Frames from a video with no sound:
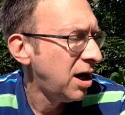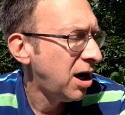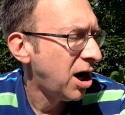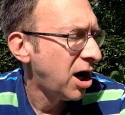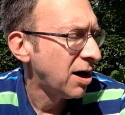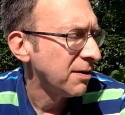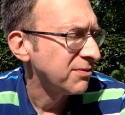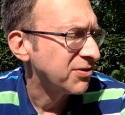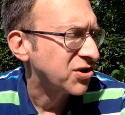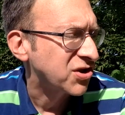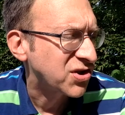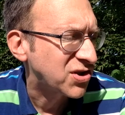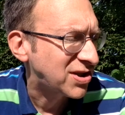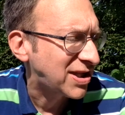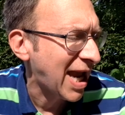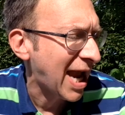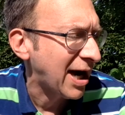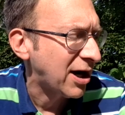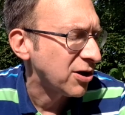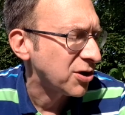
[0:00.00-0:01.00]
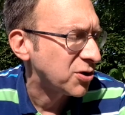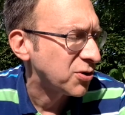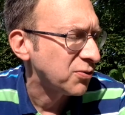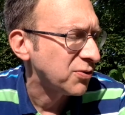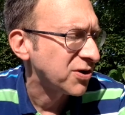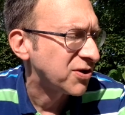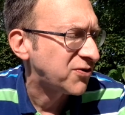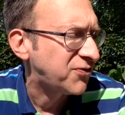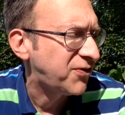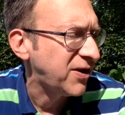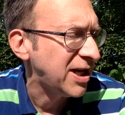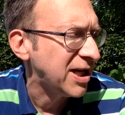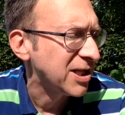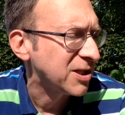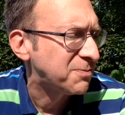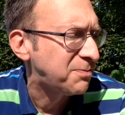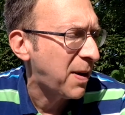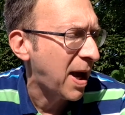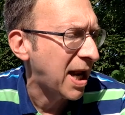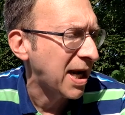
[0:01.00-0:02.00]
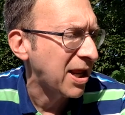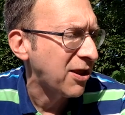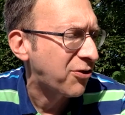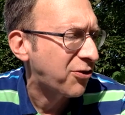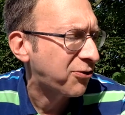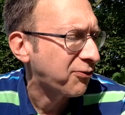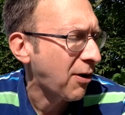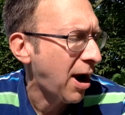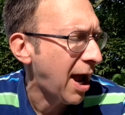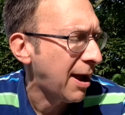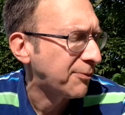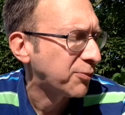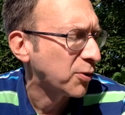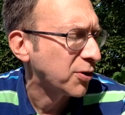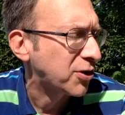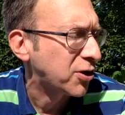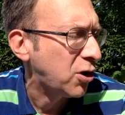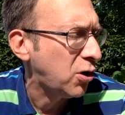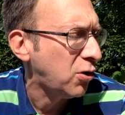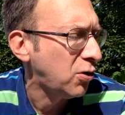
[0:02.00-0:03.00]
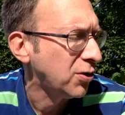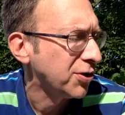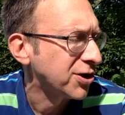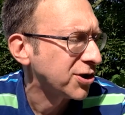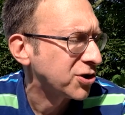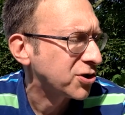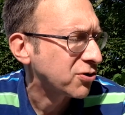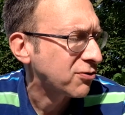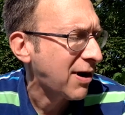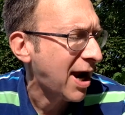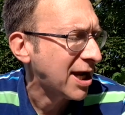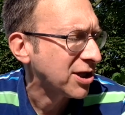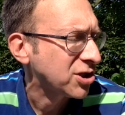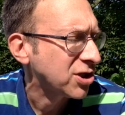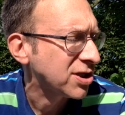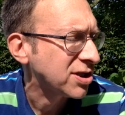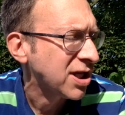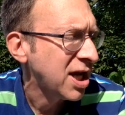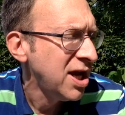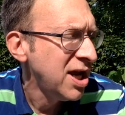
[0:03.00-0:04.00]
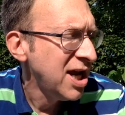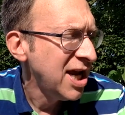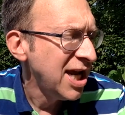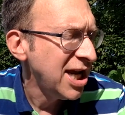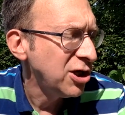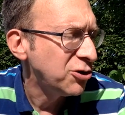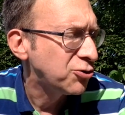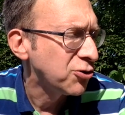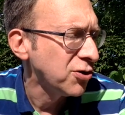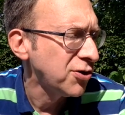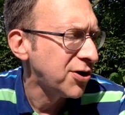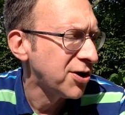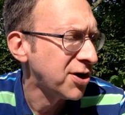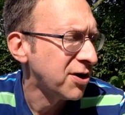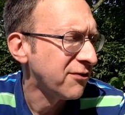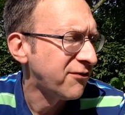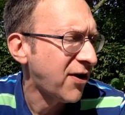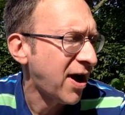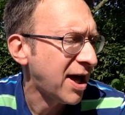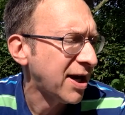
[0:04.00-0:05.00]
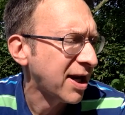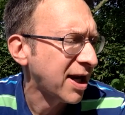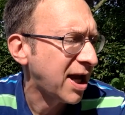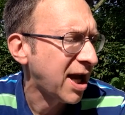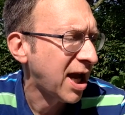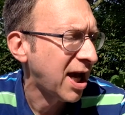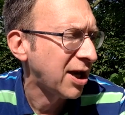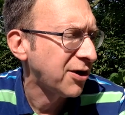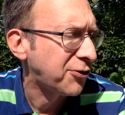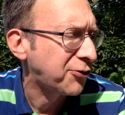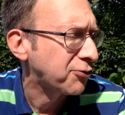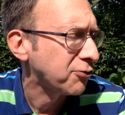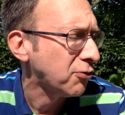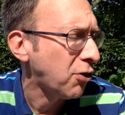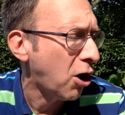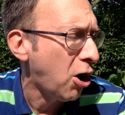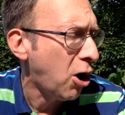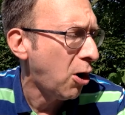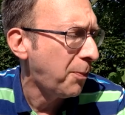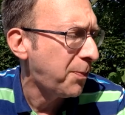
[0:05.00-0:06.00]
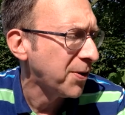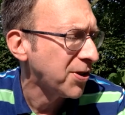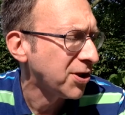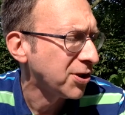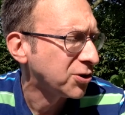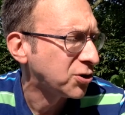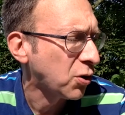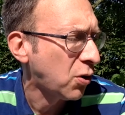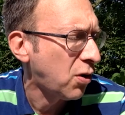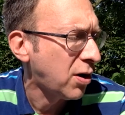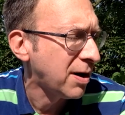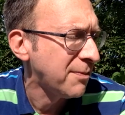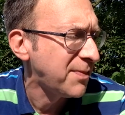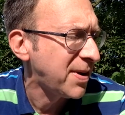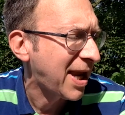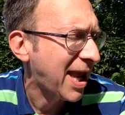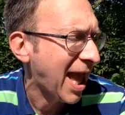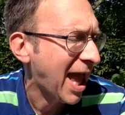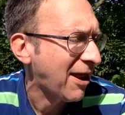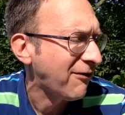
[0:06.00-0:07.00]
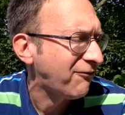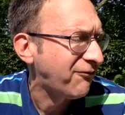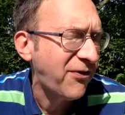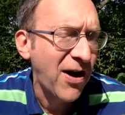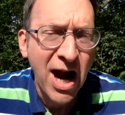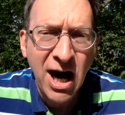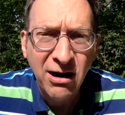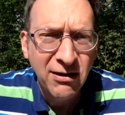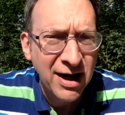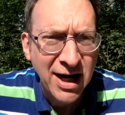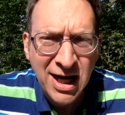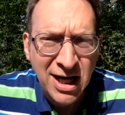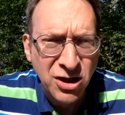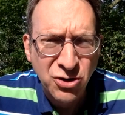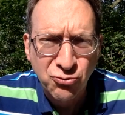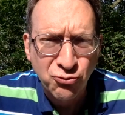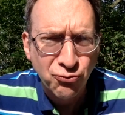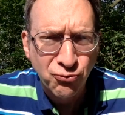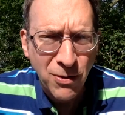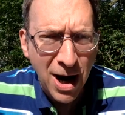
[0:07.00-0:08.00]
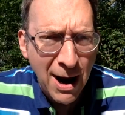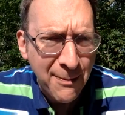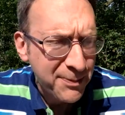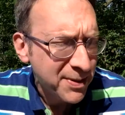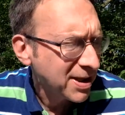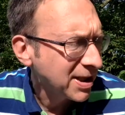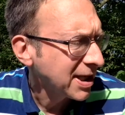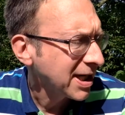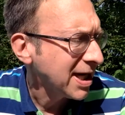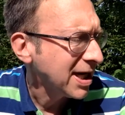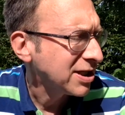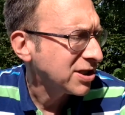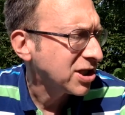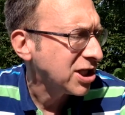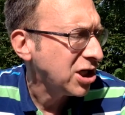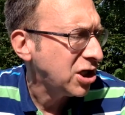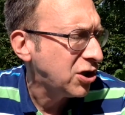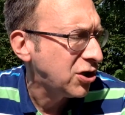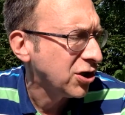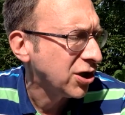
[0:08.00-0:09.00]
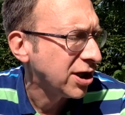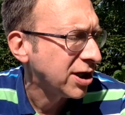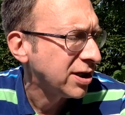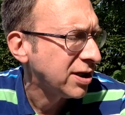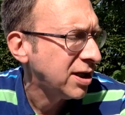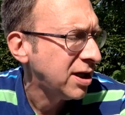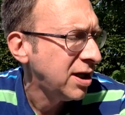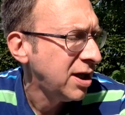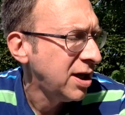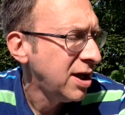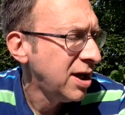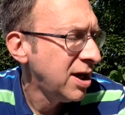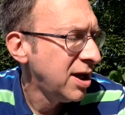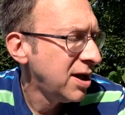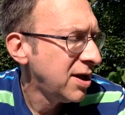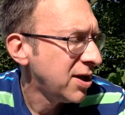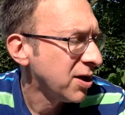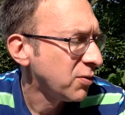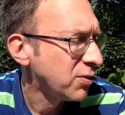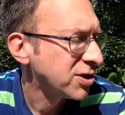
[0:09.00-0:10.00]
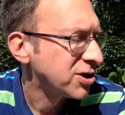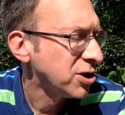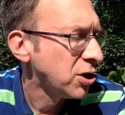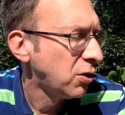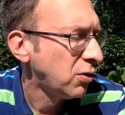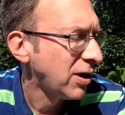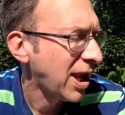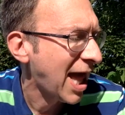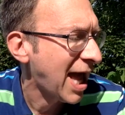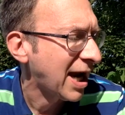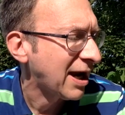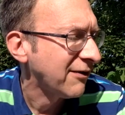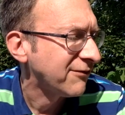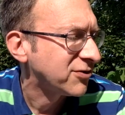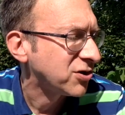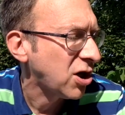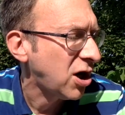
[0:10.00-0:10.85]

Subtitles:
Arm staggered to his feet. His body throbbed with cold and scratches. He drew the Nirvana gun, threw open the door, and began firing as rapidly as he could. There was no lack of